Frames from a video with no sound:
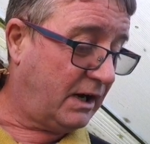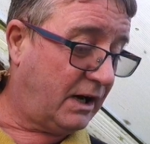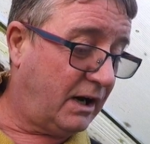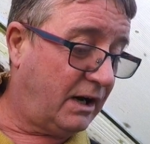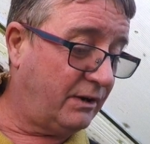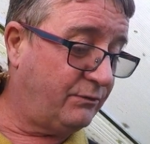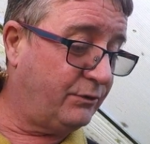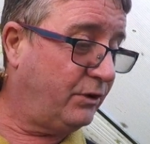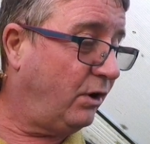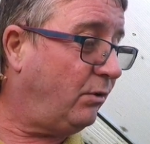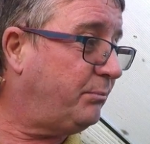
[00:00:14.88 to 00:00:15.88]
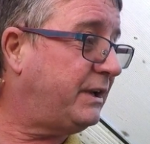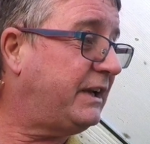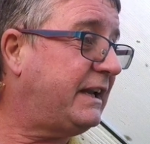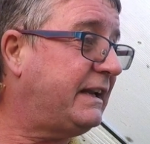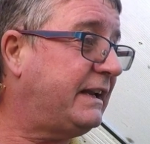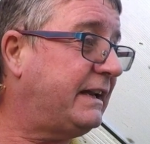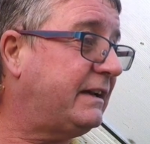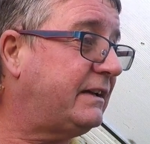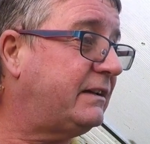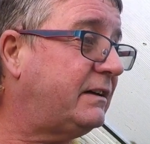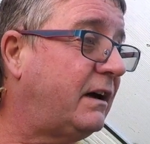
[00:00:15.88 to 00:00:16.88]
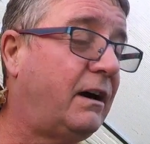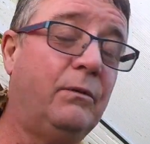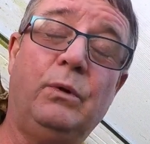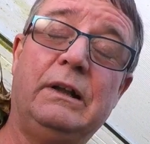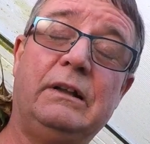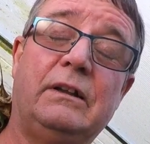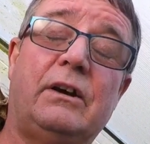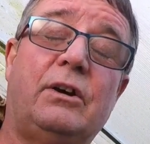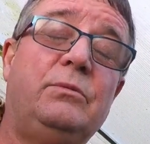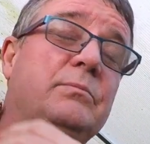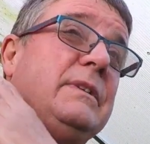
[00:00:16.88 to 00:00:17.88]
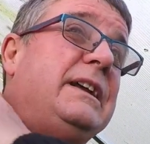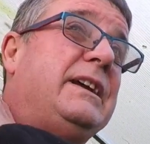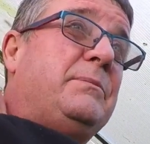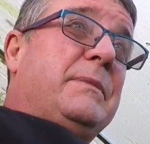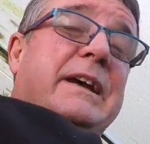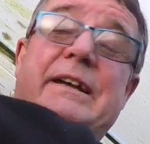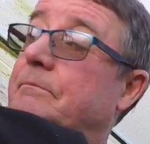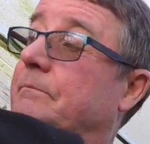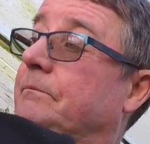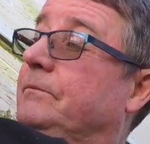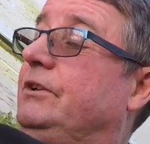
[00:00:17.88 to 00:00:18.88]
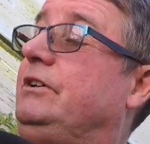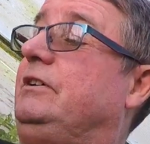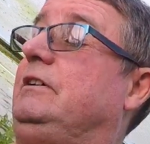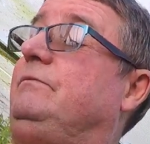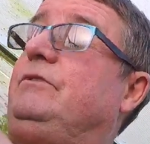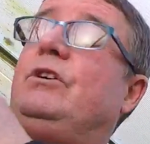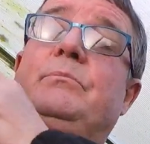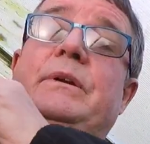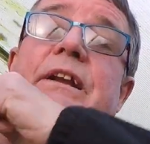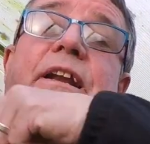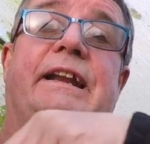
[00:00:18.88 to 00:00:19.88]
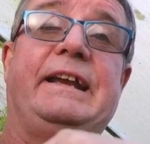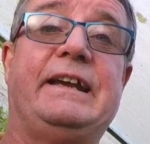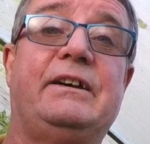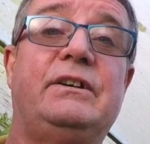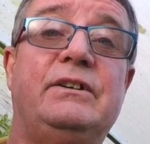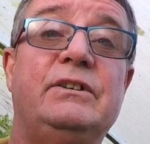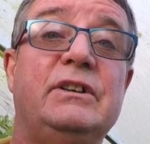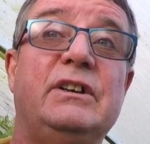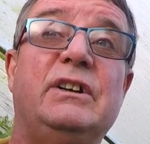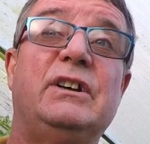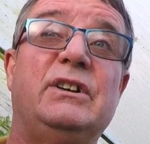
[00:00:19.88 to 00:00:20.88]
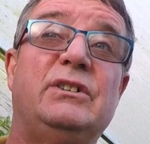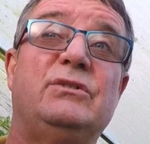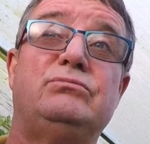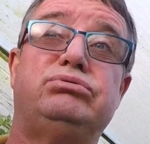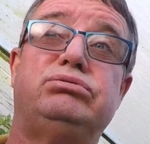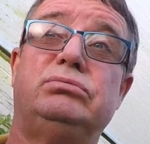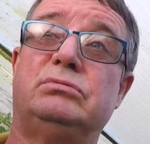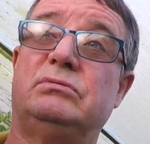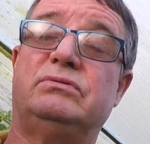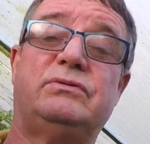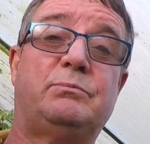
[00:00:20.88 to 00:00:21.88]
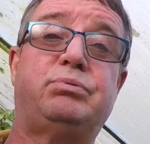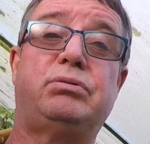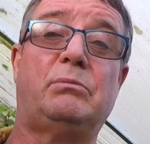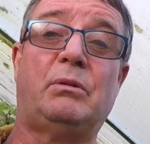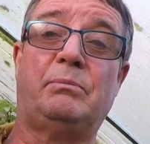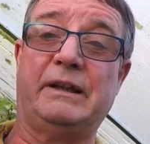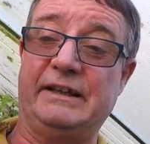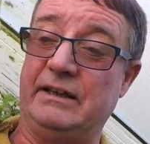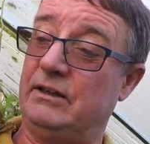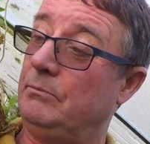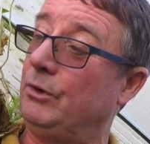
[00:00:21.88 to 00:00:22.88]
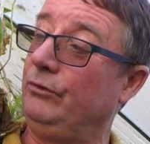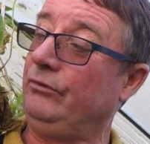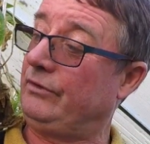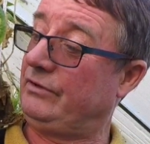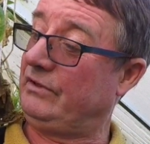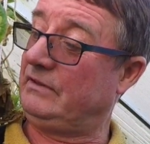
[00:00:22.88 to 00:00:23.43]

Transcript: I've not been in here, I will openly admit that I've not been in here for probably a month.